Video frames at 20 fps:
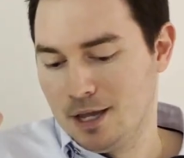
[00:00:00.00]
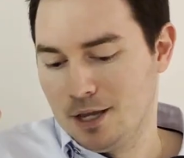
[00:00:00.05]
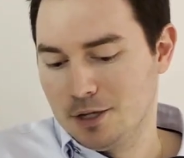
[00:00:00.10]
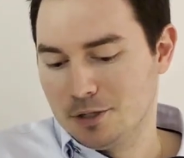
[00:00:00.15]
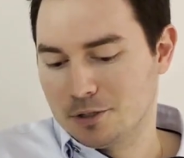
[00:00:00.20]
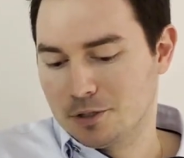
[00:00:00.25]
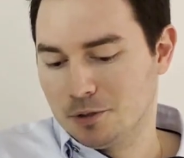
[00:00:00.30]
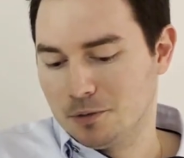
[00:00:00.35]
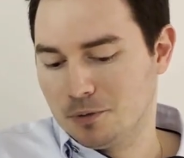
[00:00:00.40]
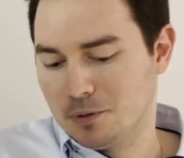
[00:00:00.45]

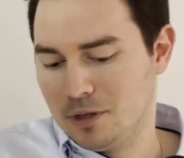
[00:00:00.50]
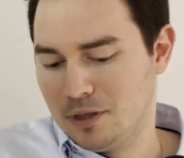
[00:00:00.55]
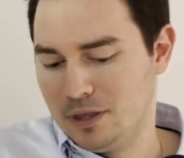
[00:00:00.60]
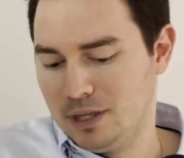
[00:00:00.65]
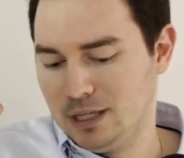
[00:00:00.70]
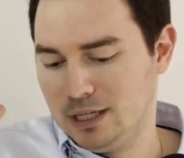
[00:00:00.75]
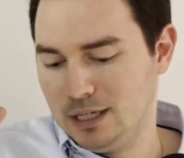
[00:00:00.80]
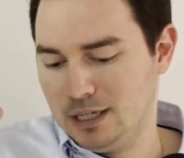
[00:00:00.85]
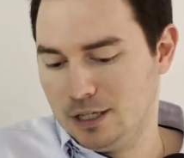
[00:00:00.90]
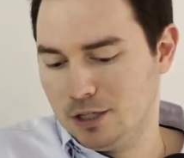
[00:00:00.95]
So
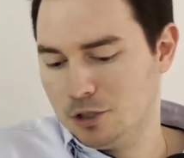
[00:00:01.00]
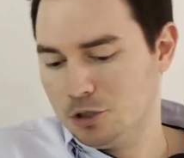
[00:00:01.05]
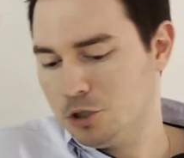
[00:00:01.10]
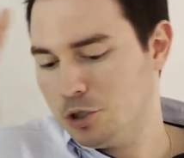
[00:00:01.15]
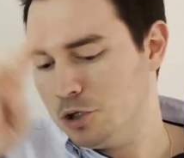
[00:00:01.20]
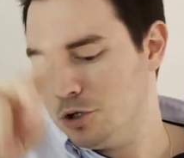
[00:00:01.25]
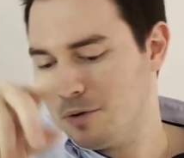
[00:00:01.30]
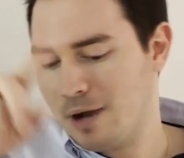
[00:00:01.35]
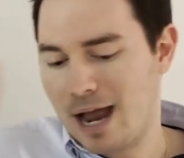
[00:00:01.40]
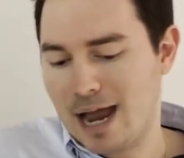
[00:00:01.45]
the
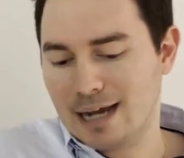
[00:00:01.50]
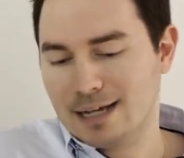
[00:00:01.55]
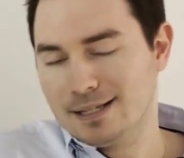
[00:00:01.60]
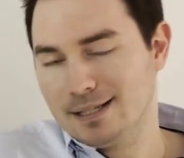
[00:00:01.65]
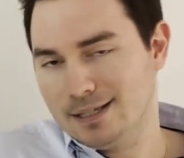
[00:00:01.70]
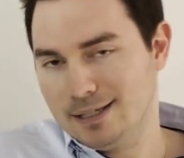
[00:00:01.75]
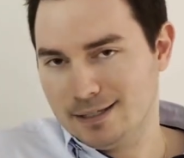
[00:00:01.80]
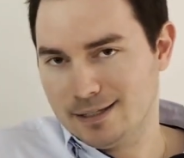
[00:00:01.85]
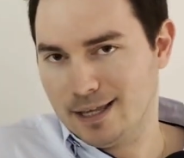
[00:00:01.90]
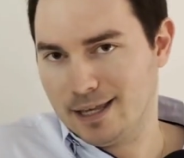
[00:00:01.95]
two
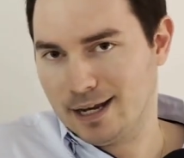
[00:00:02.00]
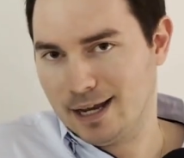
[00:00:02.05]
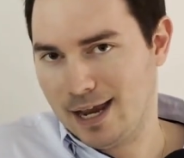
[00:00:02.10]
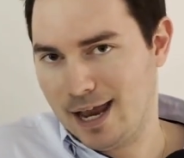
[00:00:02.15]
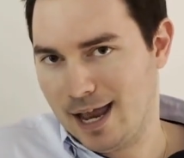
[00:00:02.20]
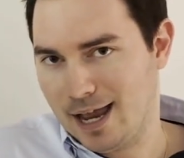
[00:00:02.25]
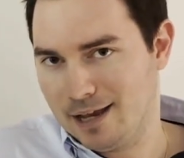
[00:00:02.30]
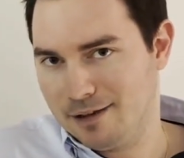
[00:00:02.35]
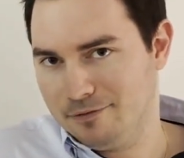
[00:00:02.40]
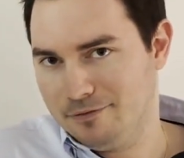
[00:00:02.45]
axes that I
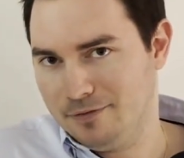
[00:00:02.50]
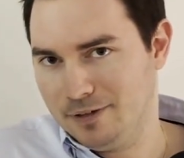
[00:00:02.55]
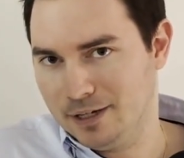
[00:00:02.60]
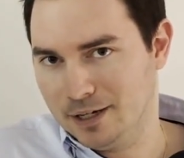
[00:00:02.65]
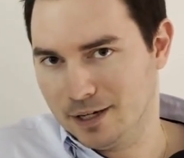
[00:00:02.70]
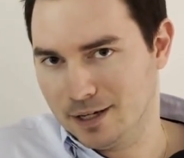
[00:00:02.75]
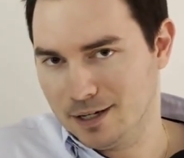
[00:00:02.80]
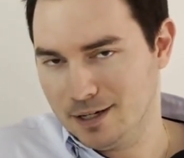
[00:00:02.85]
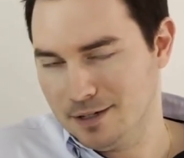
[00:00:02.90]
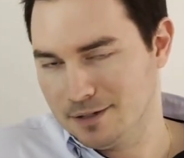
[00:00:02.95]
have
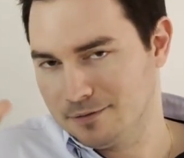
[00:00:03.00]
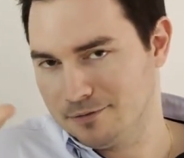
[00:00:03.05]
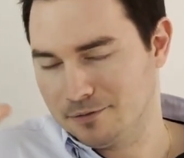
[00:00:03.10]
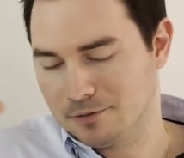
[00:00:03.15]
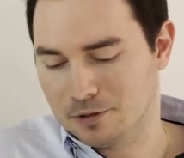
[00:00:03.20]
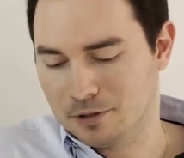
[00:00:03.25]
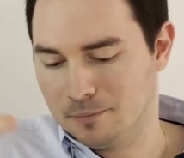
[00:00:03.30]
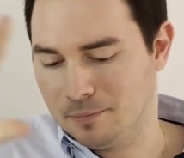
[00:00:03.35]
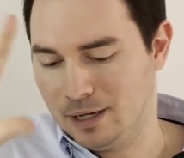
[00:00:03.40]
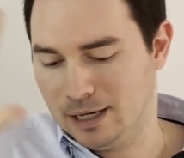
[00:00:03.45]
here
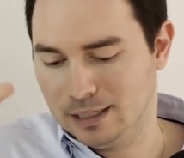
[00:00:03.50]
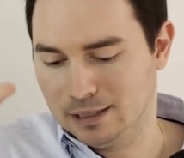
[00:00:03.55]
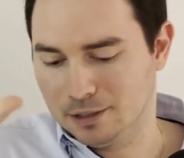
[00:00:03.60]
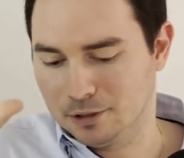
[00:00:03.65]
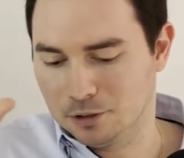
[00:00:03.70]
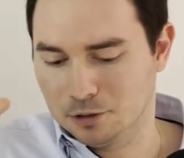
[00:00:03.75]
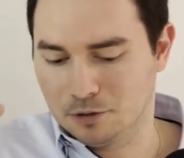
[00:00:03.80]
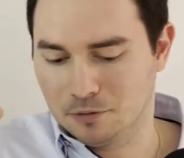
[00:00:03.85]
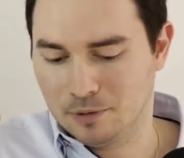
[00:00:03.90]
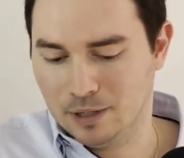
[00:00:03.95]
for my
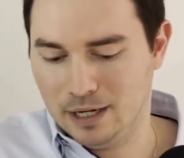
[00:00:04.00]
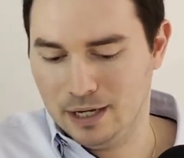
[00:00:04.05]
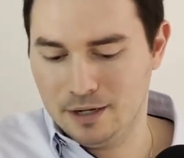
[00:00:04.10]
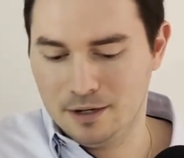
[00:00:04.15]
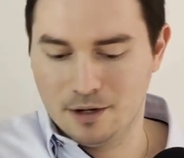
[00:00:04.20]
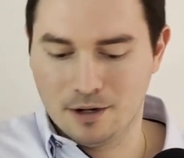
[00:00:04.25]
little grid